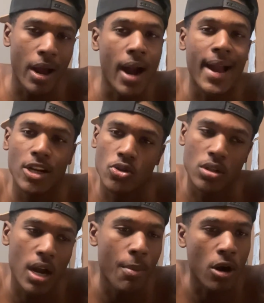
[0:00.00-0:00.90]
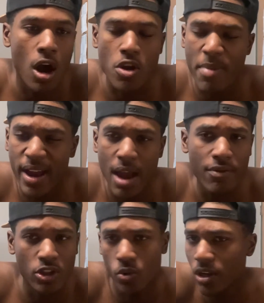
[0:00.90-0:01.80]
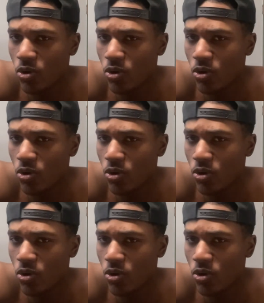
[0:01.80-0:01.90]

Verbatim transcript: i got you sir i'm gonna call you back every 20